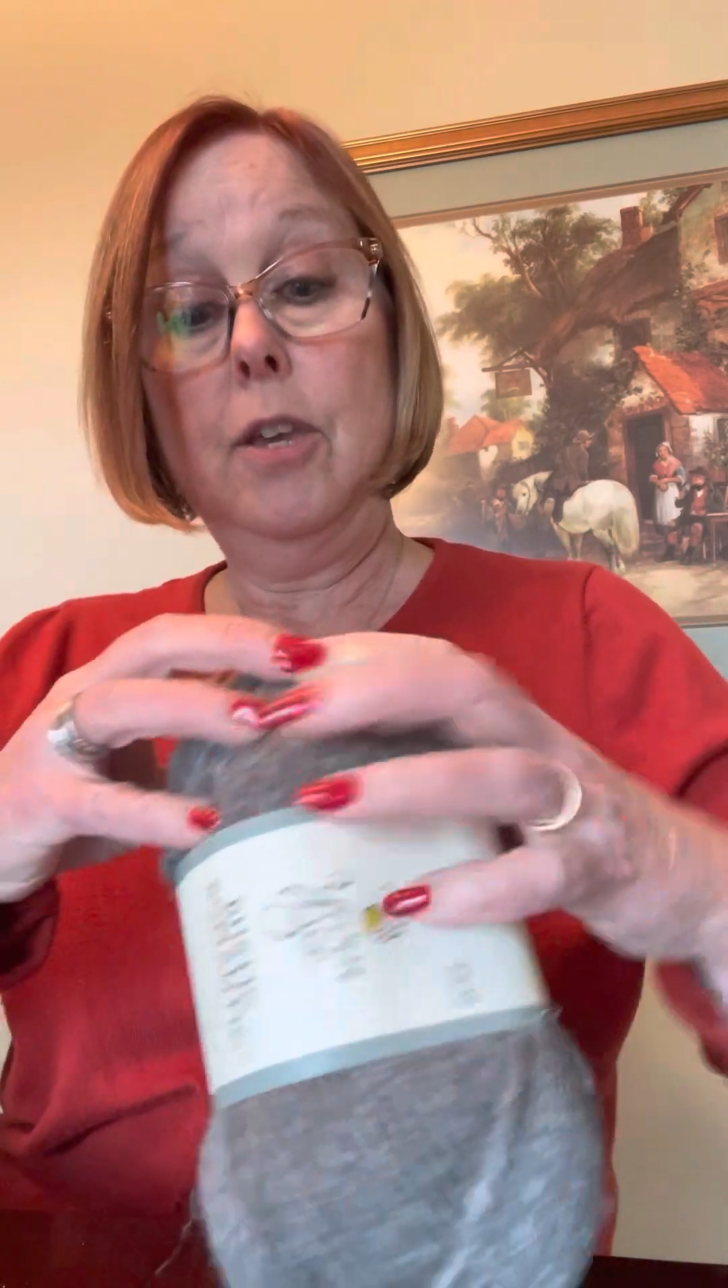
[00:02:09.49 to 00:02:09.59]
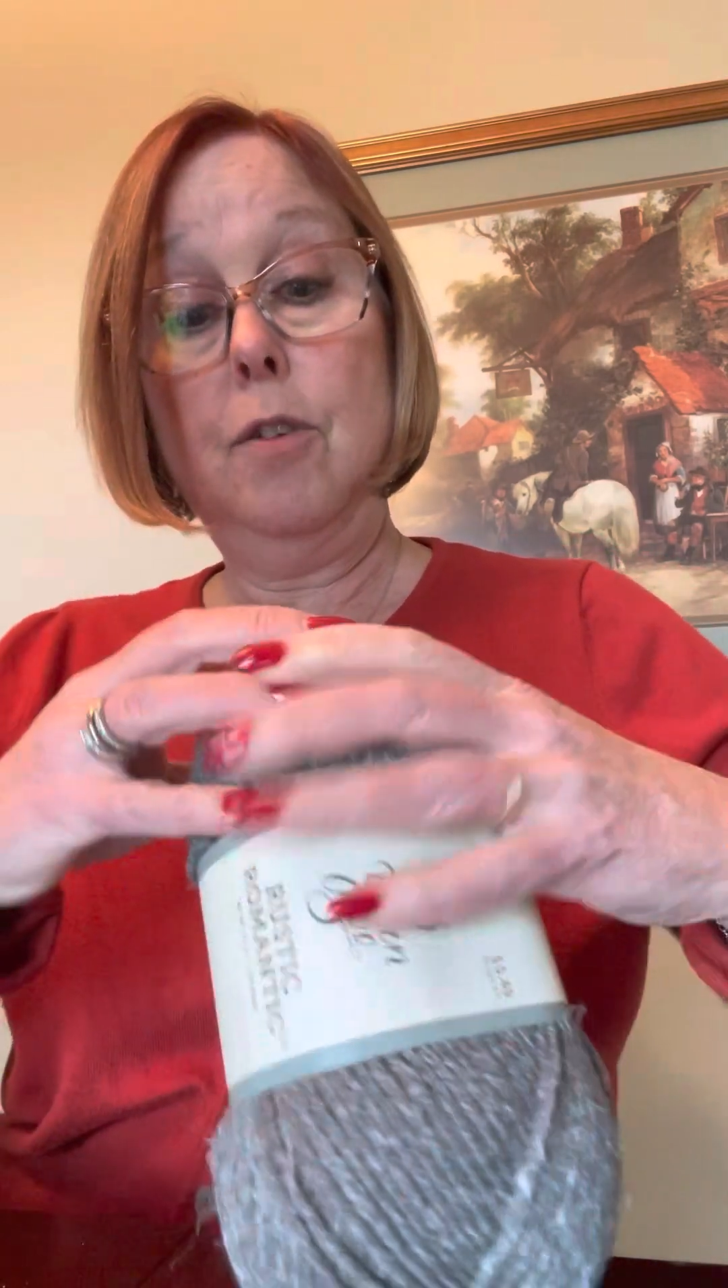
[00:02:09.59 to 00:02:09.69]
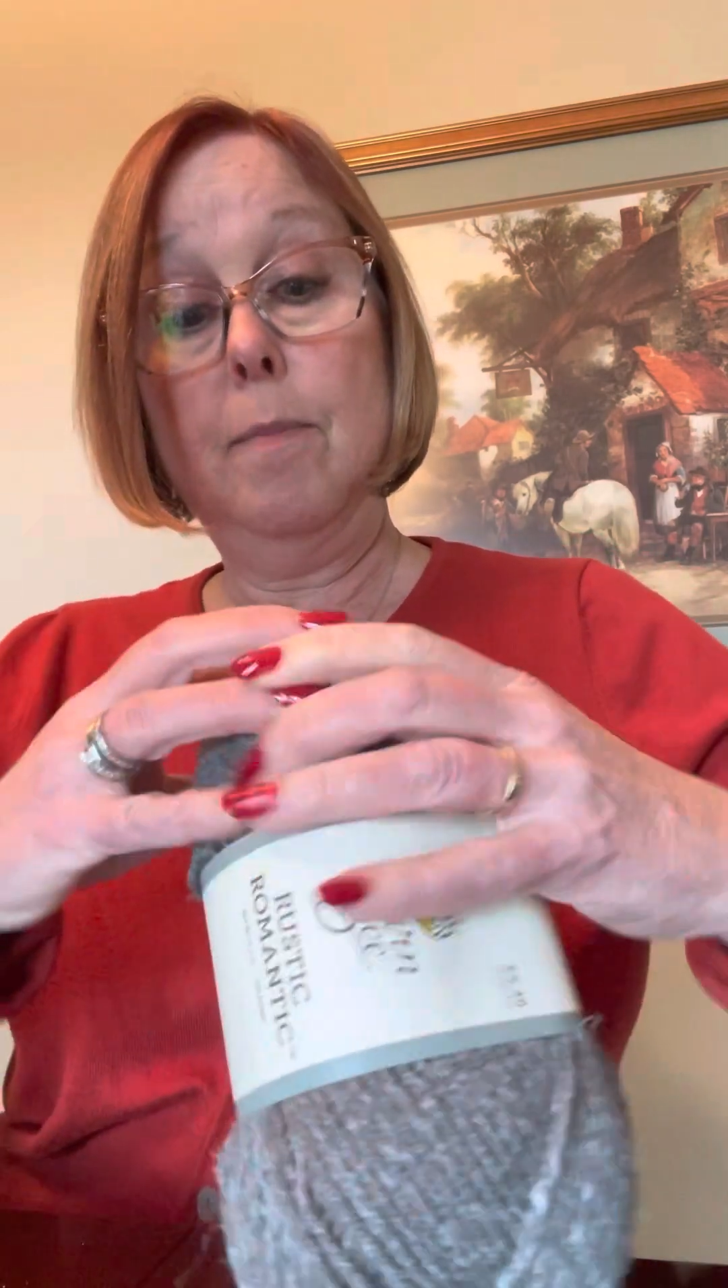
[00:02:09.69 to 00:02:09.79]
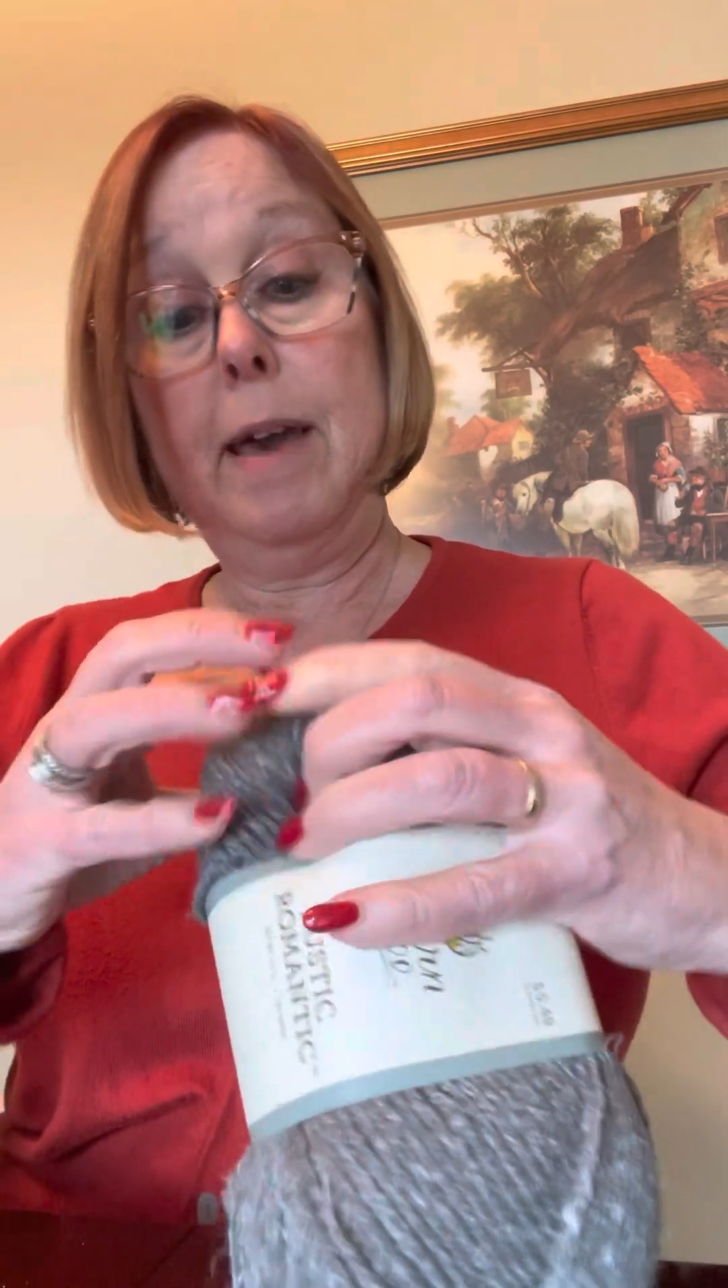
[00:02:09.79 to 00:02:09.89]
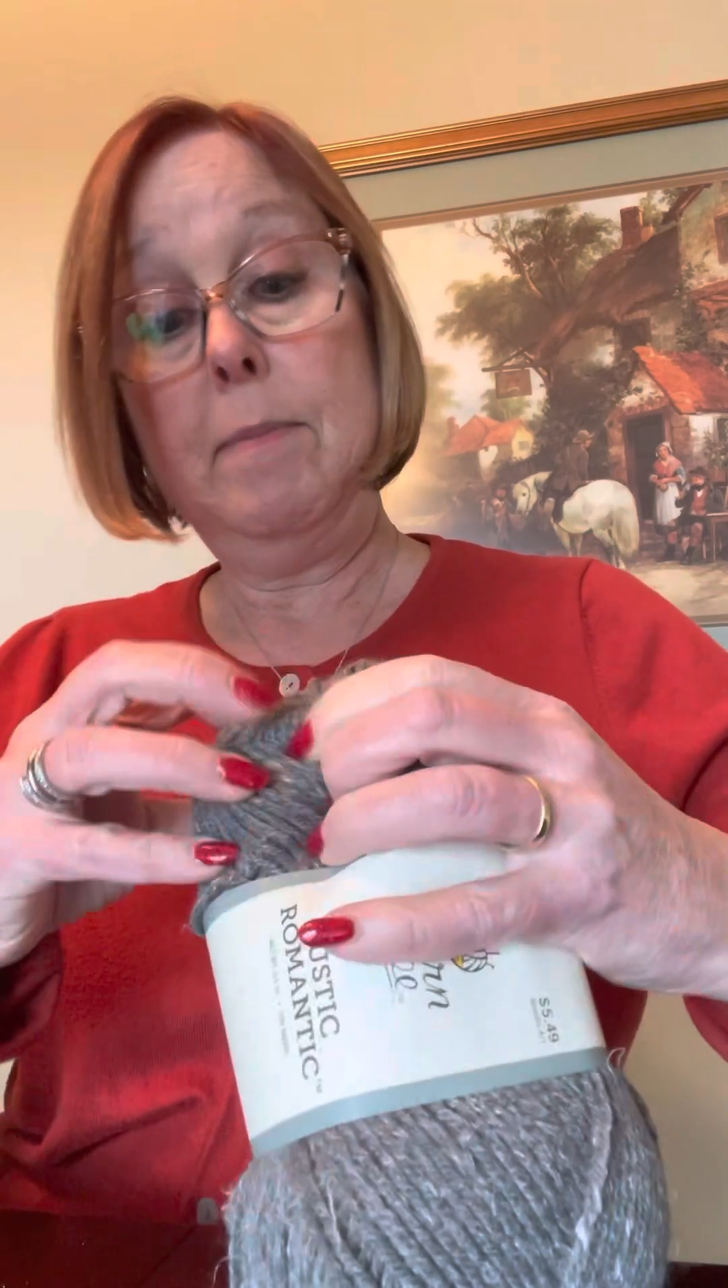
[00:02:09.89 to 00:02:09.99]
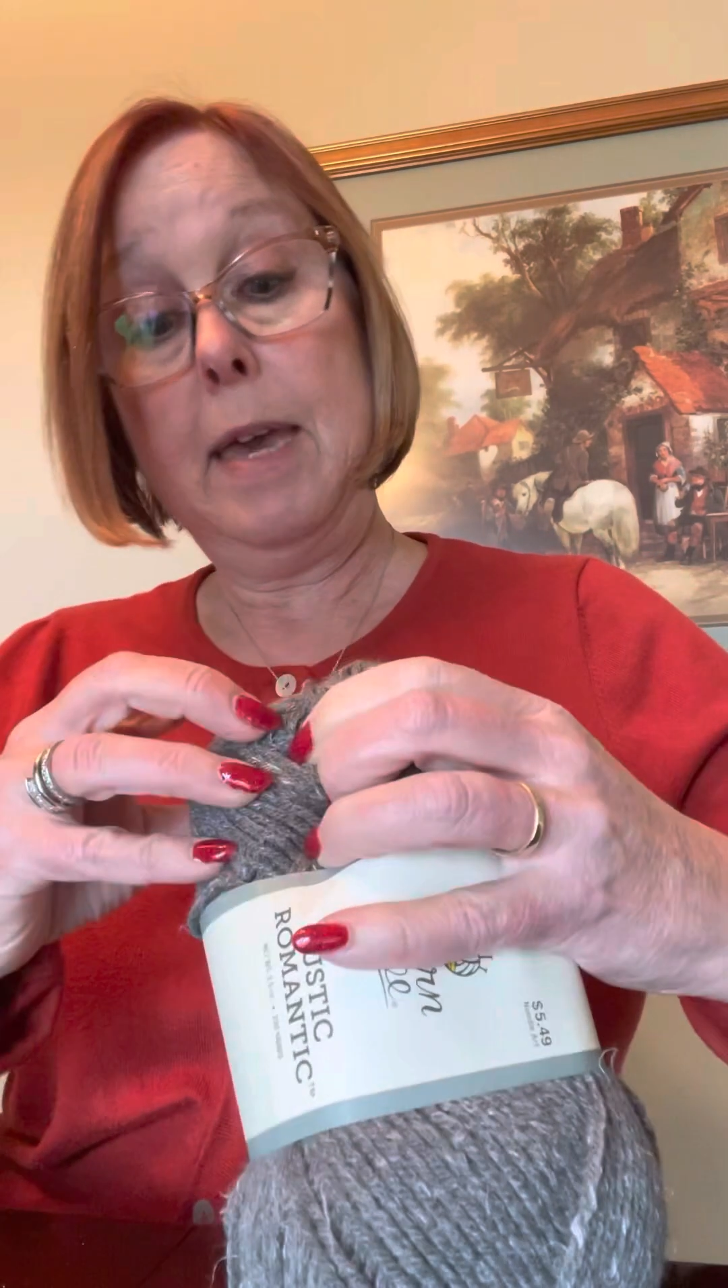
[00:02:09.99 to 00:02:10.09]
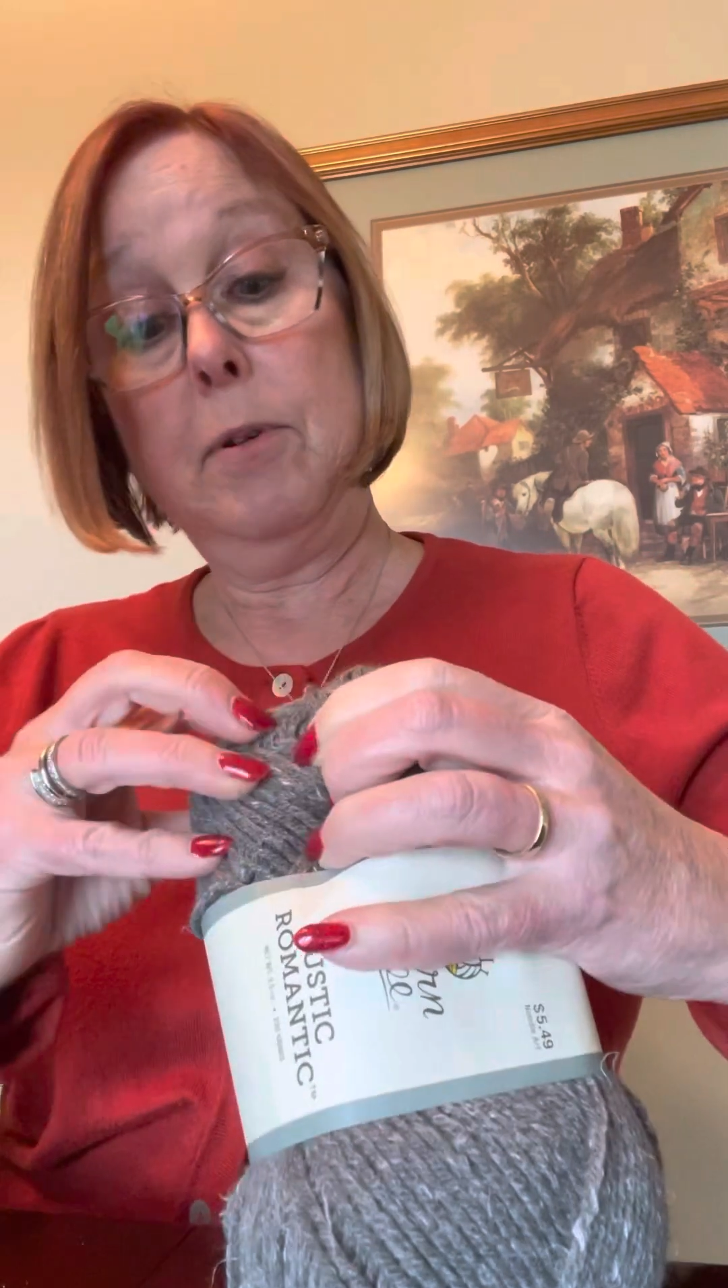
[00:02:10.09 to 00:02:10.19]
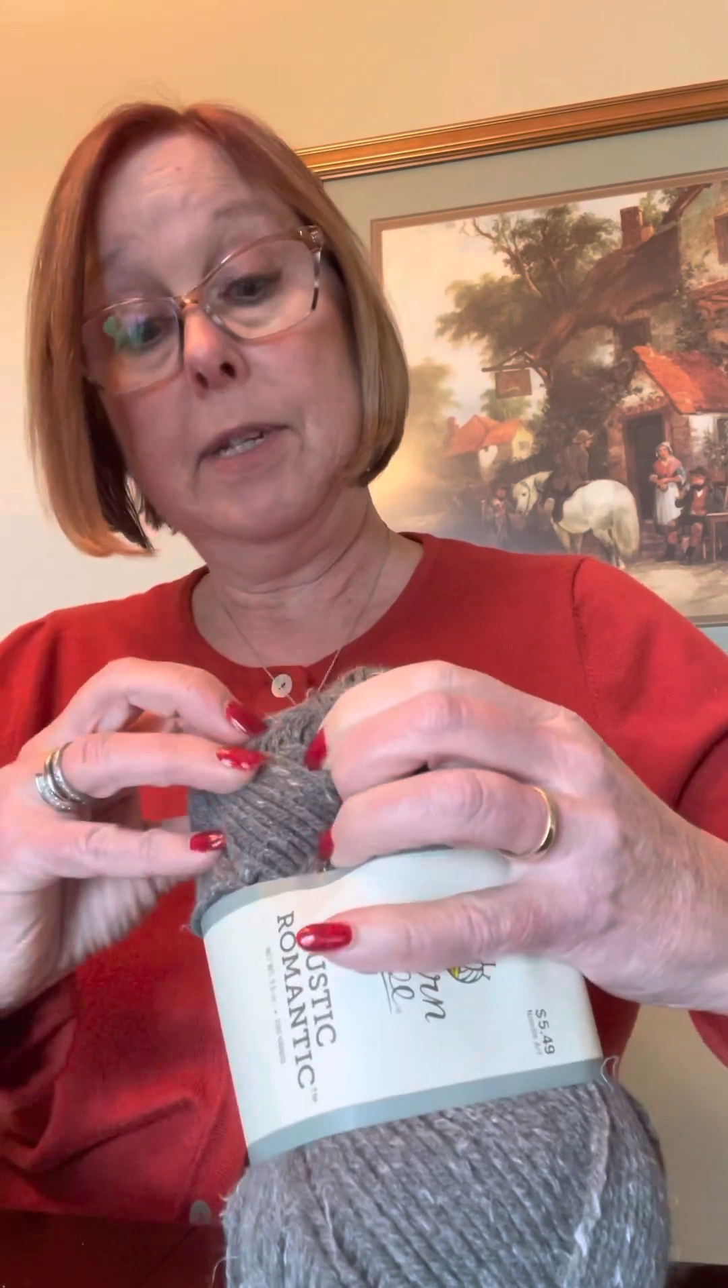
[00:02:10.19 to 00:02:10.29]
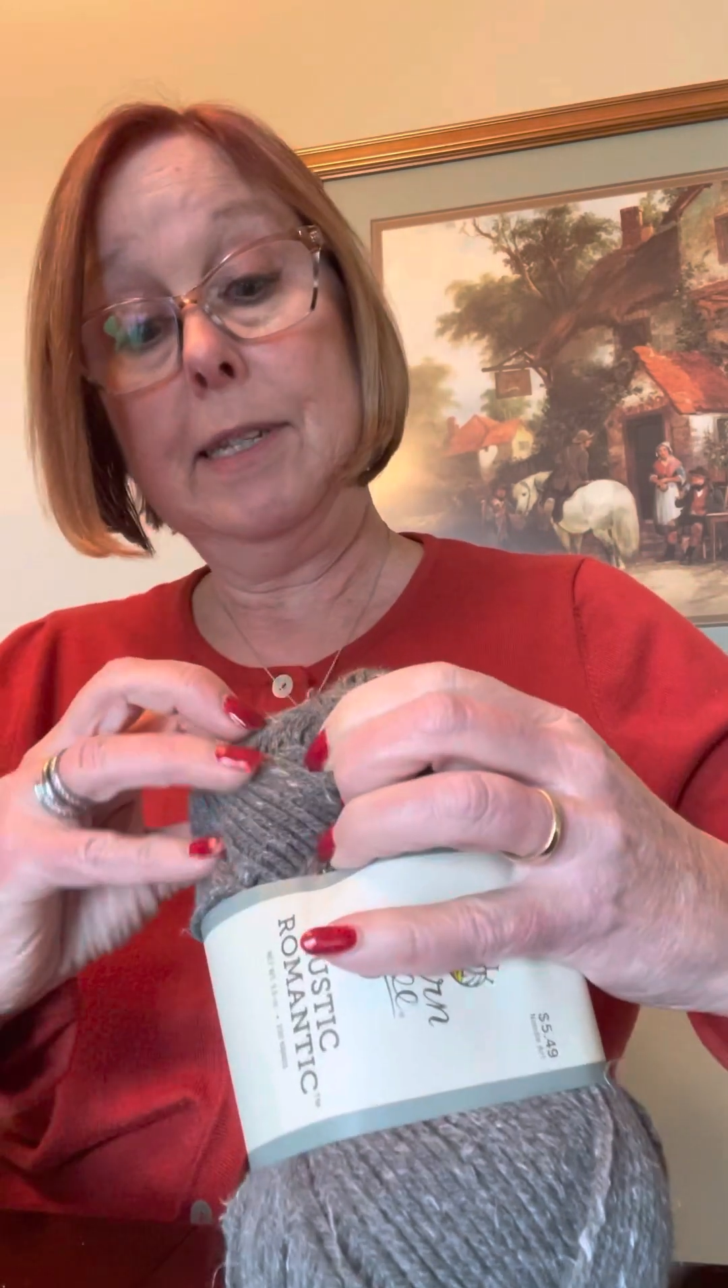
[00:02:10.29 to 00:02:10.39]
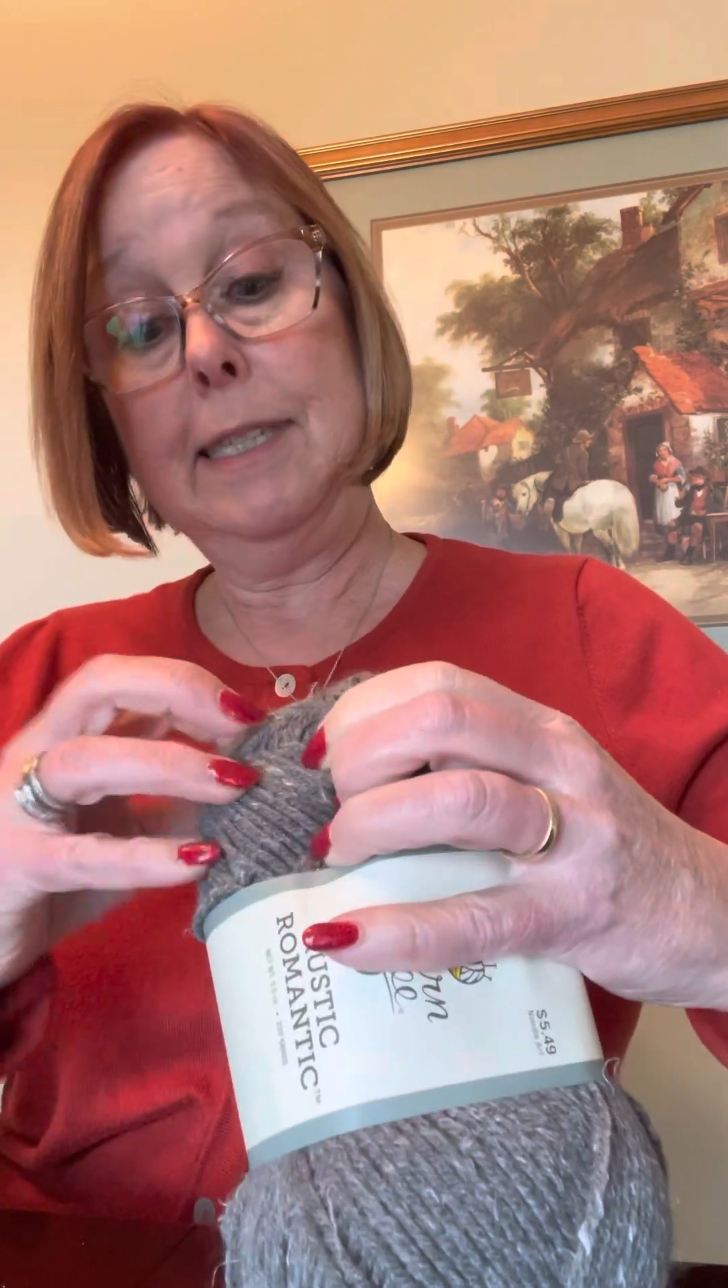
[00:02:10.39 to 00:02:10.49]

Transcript: You might be able to